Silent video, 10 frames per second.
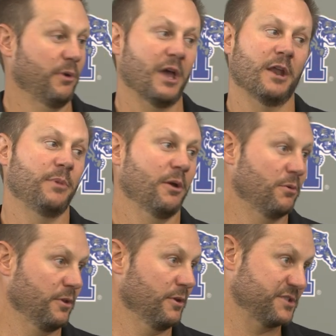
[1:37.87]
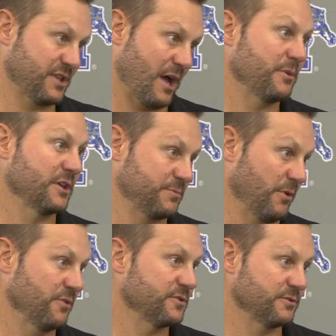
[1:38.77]
We've got to be able to stop the
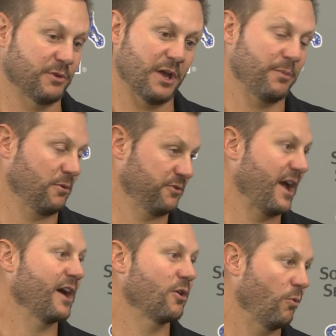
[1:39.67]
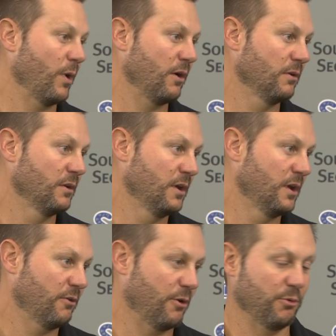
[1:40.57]
explosives. We've got to be able to tackle well,
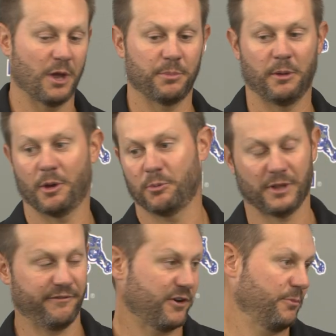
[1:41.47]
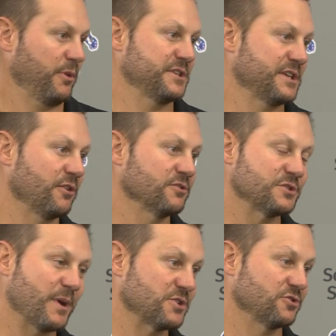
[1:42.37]
right? We've got to be able to play fundamentally sound on
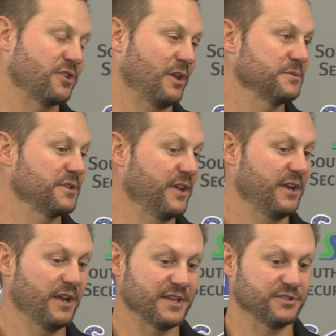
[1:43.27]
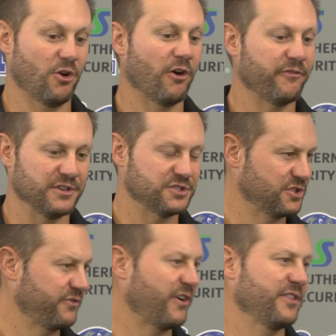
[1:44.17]
special teams. And then as an offense,
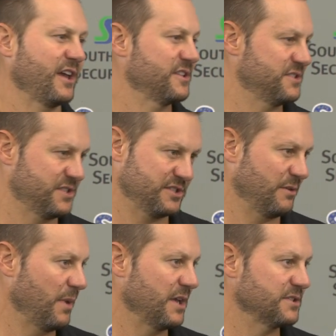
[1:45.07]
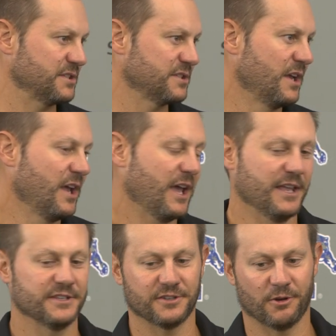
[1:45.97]
just find that consistent basis.
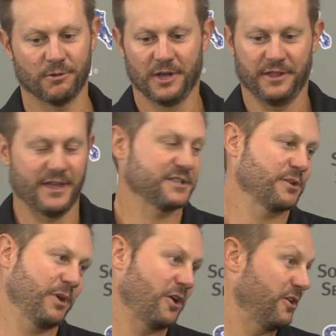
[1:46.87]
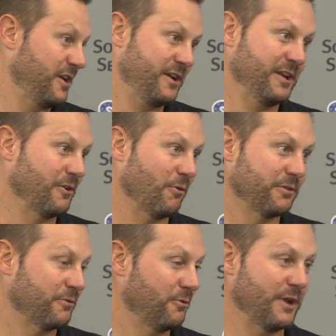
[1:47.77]
And so that's going to be our identity
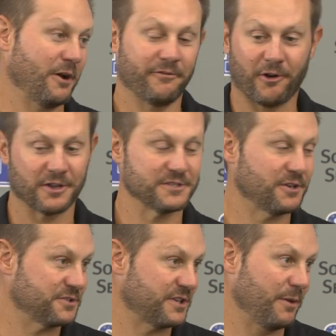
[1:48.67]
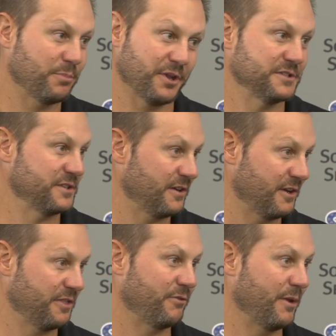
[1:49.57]
going through. Now, if Arkansas State plays
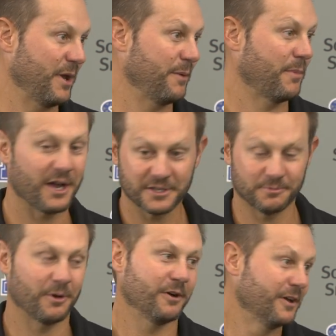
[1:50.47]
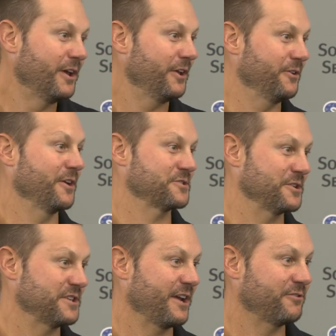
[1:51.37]
a three-man box, well, you guys are
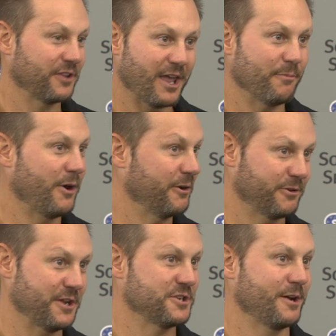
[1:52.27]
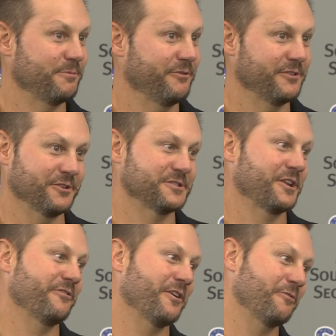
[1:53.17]
going to say after the game, great job. It looks
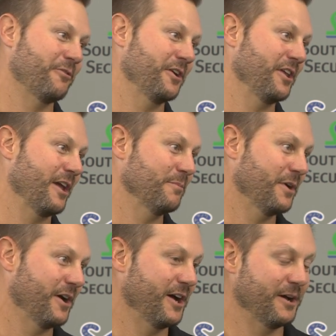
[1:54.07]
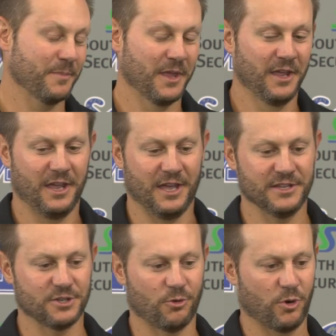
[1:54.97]
like you found the running game.
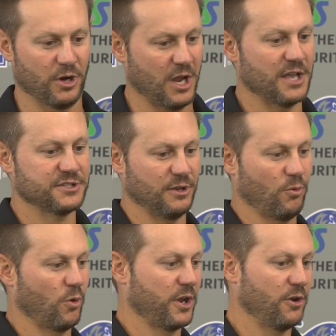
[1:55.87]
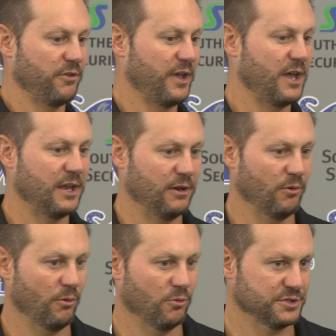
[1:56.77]
And so we're constantly working on that,
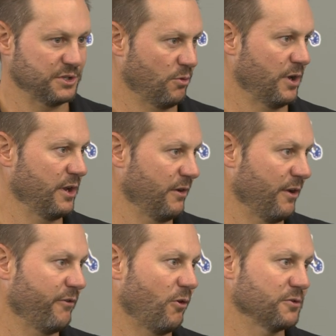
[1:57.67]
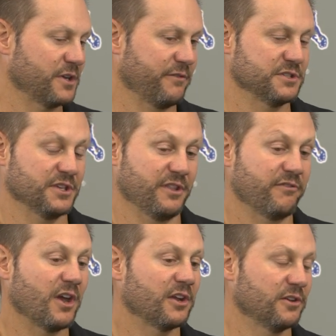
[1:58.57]
and we'll see what it unfolds. Obviously,
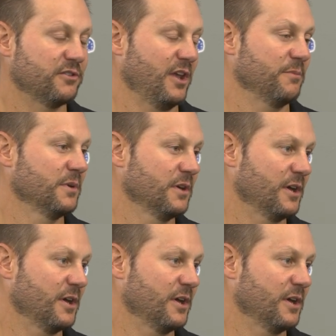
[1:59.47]
they've got a good team.